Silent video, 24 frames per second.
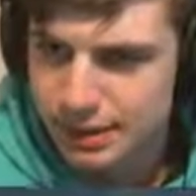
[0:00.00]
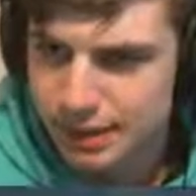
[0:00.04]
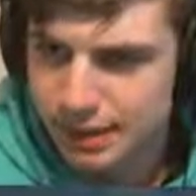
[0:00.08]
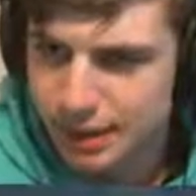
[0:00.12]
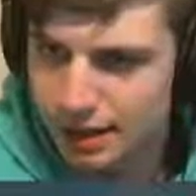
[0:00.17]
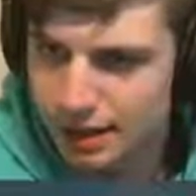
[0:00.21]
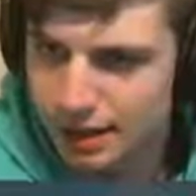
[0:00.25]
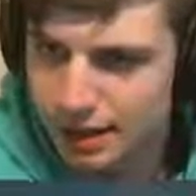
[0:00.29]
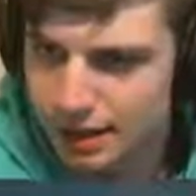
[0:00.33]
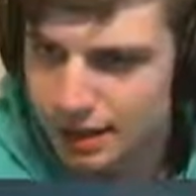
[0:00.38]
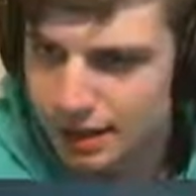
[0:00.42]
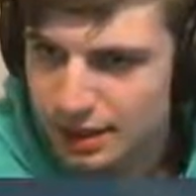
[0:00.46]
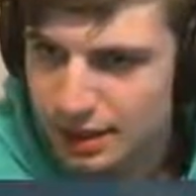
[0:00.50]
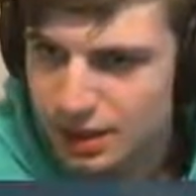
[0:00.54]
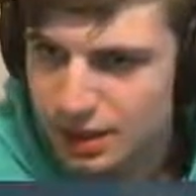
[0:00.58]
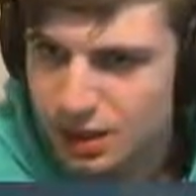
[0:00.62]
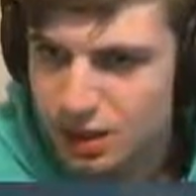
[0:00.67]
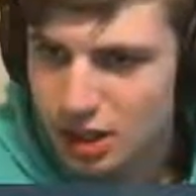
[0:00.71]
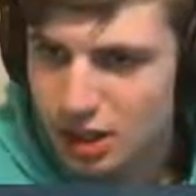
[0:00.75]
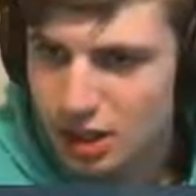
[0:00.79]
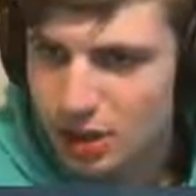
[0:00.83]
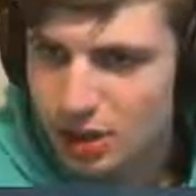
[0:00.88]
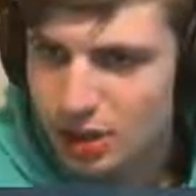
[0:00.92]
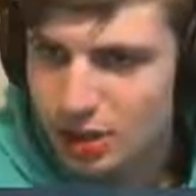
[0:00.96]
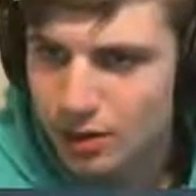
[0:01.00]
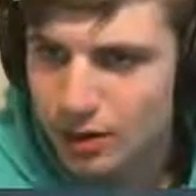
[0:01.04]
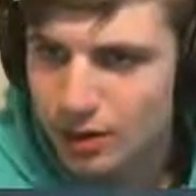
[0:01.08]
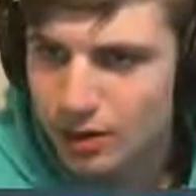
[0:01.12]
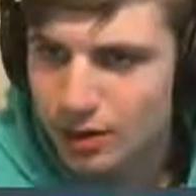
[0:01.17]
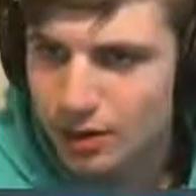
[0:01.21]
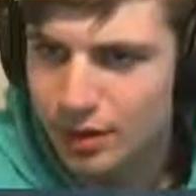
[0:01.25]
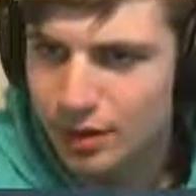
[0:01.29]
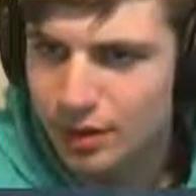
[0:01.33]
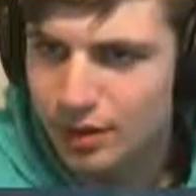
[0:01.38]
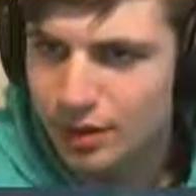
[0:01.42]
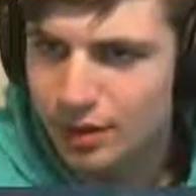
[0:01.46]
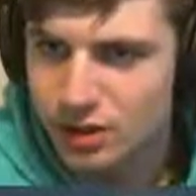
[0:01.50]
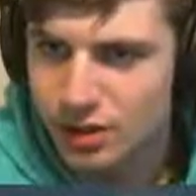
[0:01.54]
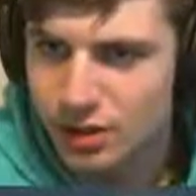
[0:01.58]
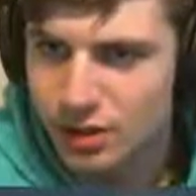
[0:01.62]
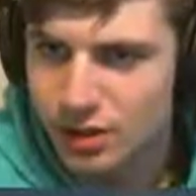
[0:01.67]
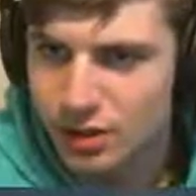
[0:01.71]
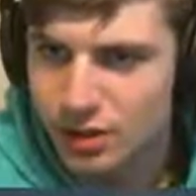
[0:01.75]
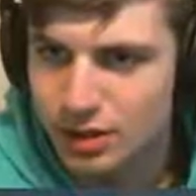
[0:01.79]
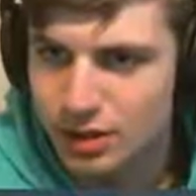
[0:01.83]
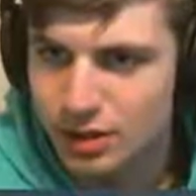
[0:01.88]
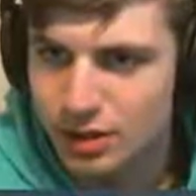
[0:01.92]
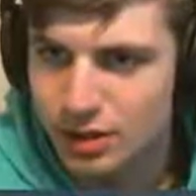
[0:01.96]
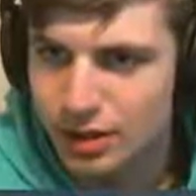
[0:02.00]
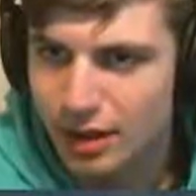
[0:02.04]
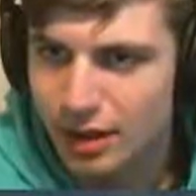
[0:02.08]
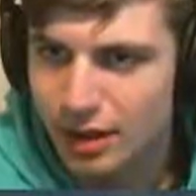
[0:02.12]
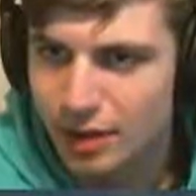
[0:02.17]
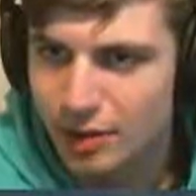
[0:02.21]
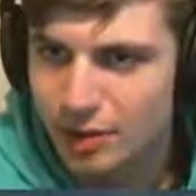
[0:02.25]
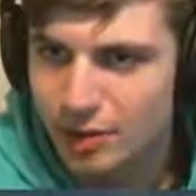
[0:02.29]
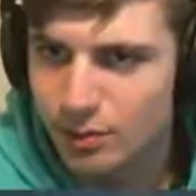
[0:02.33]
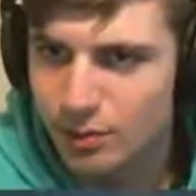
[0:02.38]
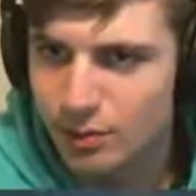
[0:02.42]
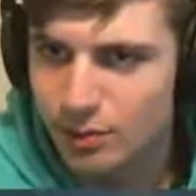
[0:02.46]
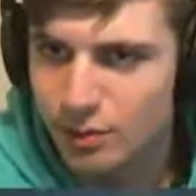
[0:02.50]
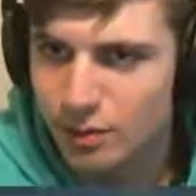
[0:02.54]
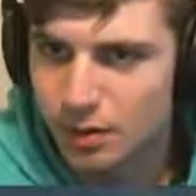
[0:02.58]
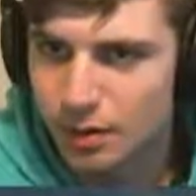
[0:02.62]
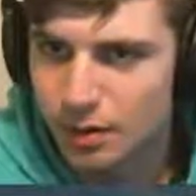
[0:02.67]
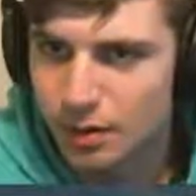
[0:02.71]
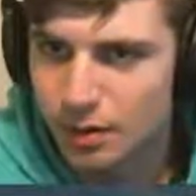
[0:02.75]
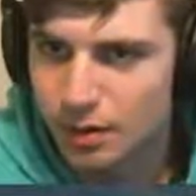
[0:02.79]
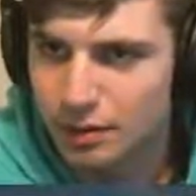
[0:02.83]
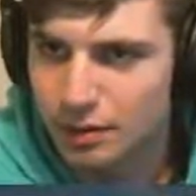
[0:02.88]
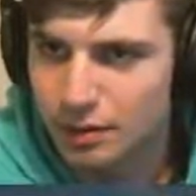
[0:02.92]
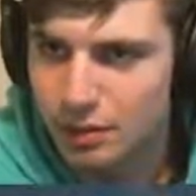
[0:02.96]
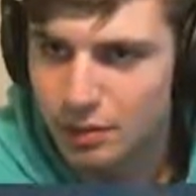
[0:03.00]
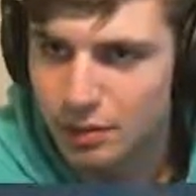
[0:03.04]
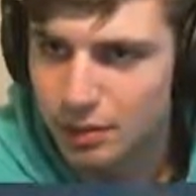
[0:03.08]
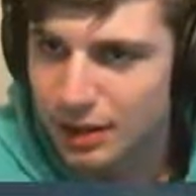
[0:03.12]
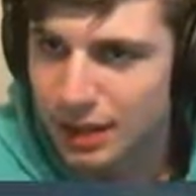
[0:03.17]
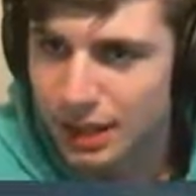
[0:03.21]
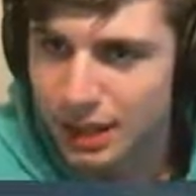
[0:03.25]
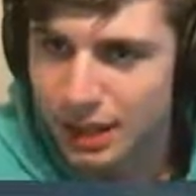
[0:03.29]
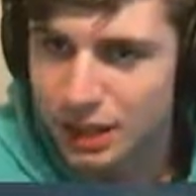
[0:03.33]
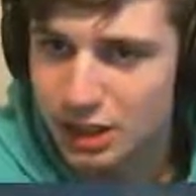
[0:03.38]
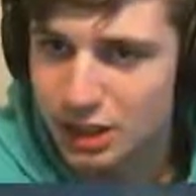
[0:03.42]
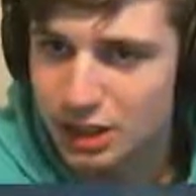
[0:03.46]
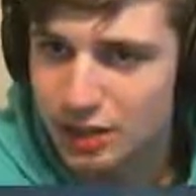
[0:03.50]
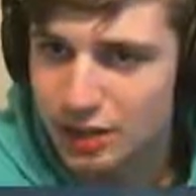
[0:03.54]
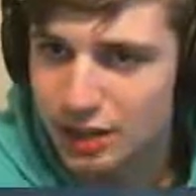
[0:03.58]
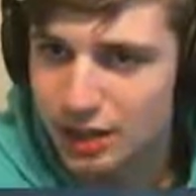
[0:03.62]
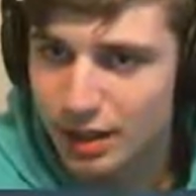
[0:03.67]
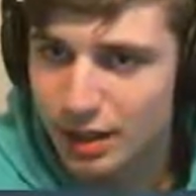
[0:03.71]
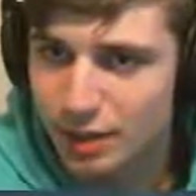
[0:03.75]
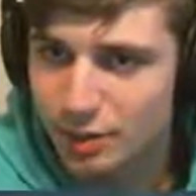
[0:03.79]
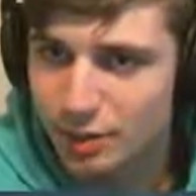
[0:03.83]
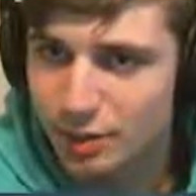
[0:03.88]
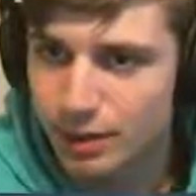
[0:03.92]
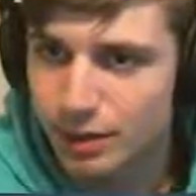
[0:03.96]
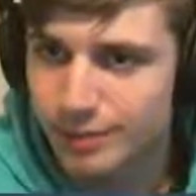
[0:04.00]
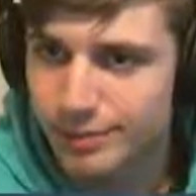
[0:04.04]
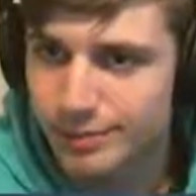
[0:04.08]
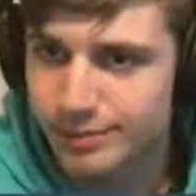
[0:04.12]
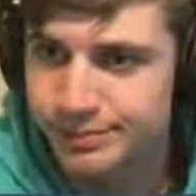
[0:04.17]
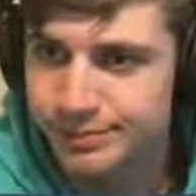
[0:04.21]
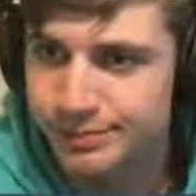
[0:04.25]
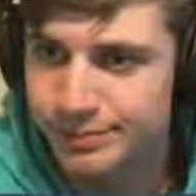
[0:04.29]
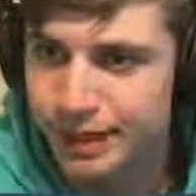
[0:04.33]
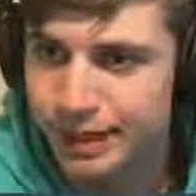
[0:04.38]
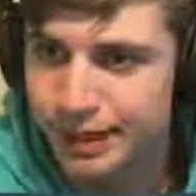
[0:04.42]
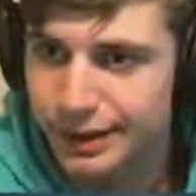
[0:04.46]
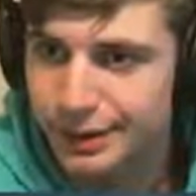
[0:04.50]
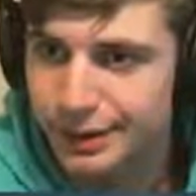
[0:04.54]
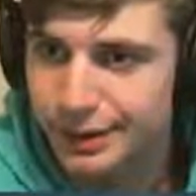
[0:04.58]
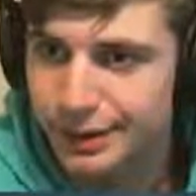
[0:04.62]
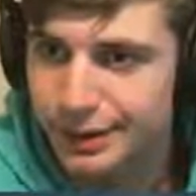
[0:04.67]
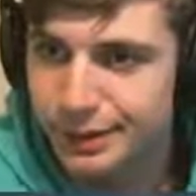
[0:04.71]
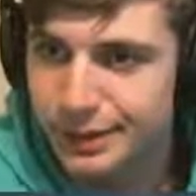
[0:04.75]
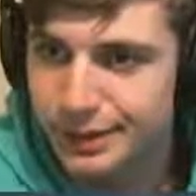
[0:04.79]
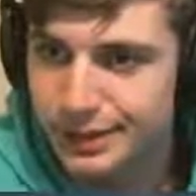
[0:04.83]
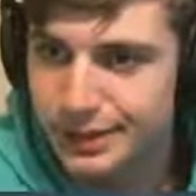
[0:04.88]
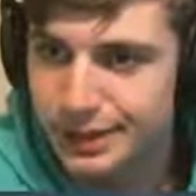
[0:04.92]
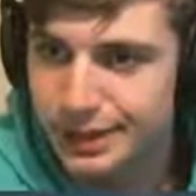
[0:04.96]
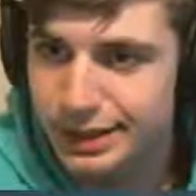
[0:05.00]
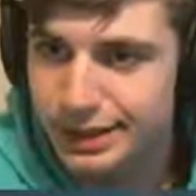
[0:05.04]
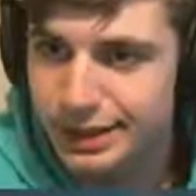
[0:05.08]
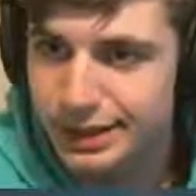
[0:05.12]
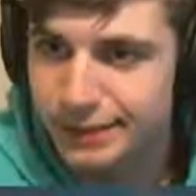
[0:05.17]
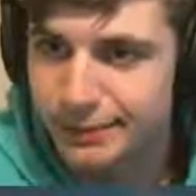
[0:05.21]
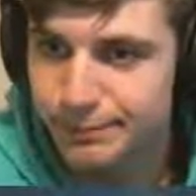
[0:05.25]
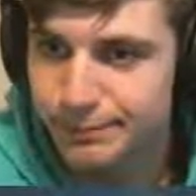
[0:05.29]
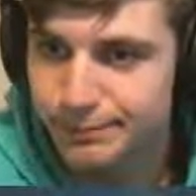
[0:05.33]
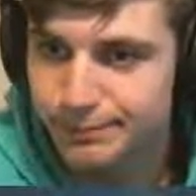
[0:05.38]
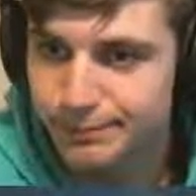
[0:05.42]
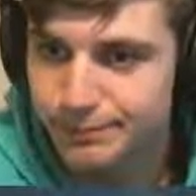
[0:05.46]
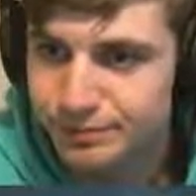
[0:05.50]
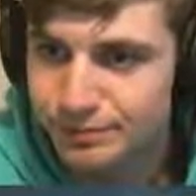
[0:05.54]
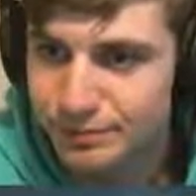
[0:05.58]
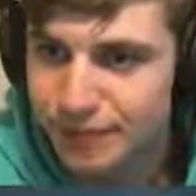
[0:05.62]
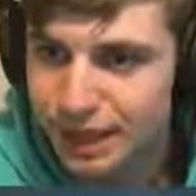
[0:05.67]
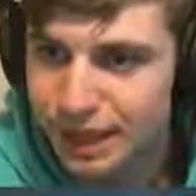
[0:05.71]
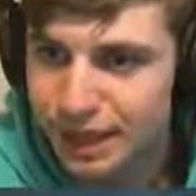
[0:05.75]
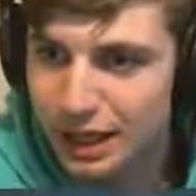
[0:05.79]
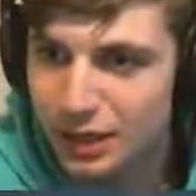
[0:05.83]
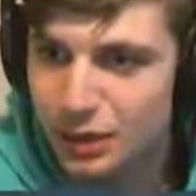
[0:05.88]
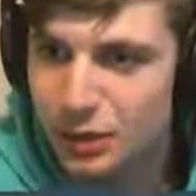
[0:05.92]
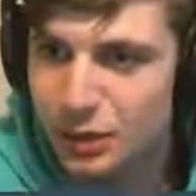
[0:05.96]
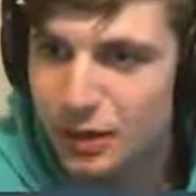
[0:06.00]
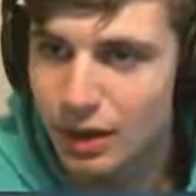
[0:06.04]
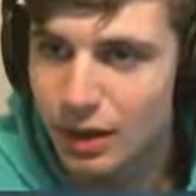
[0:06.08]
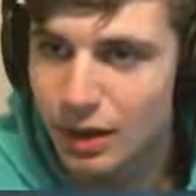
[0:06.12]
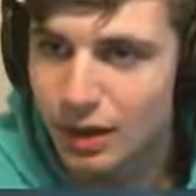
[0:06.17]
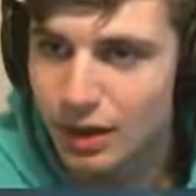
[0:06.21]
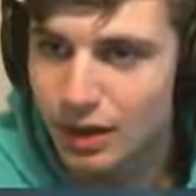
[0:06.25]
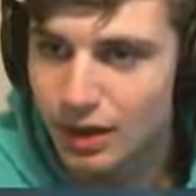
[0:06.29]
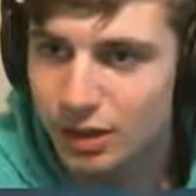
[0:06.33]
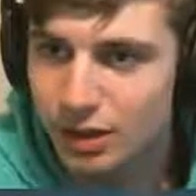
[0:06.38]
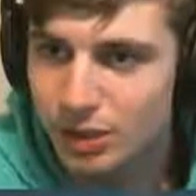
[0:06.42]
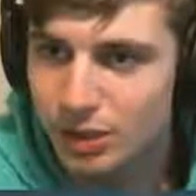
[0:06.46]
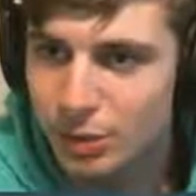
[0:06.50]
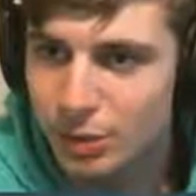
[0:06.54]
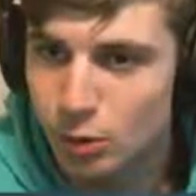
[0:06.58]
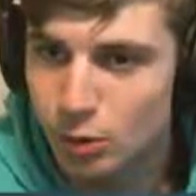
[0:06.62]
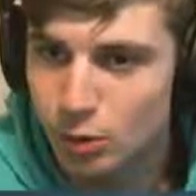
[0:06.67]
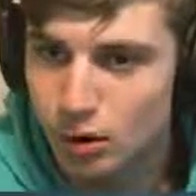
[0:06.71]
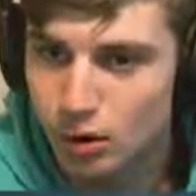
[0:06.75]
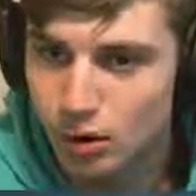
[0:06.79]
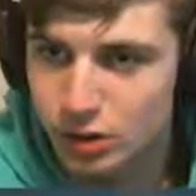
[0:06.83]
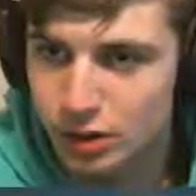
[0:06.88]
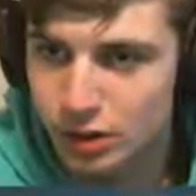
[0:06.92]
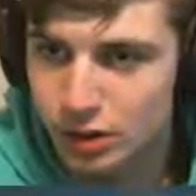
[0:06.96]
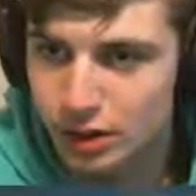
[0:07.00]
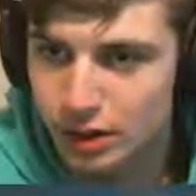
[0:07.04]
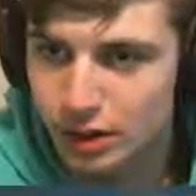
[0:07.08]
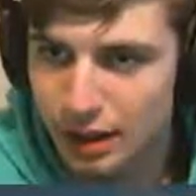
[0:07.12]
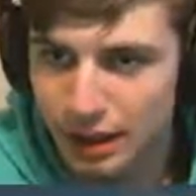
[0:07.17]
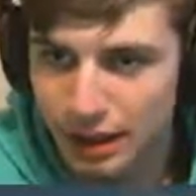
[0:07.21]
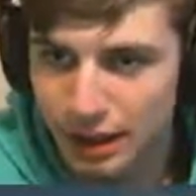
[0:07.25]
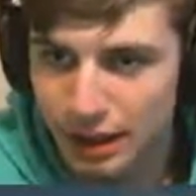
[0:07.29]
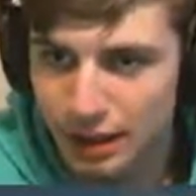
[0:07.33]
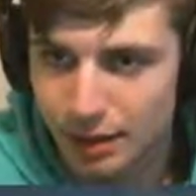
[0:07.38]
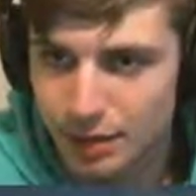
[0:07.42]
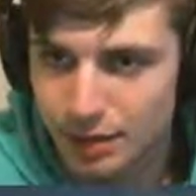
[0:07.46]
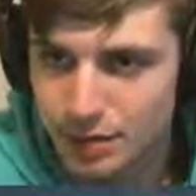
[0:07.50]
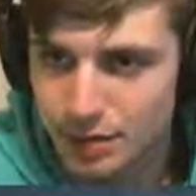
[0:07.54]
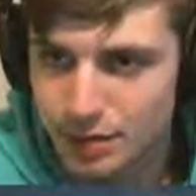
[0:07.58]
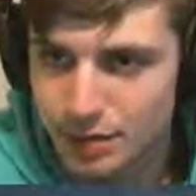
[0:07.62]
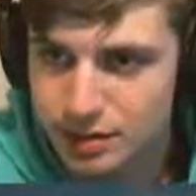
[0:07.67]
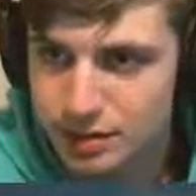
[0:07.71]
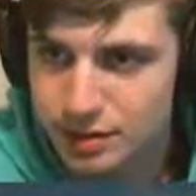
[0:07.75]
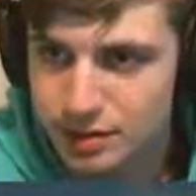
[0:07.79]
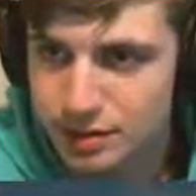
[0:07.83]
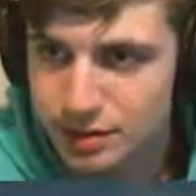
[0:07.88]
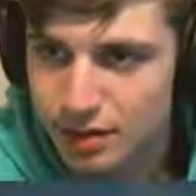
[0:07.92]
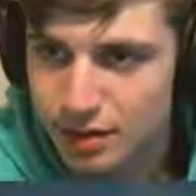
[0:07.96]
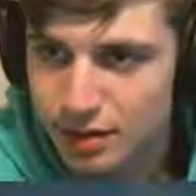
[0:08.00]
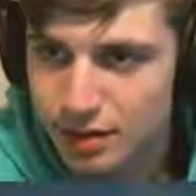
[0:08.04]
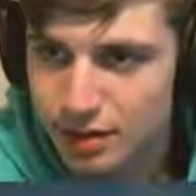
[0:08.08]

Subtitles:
I can show, I don't know if I want to show that, or we can show that one. I don't know necessarily. I don't know any more good games.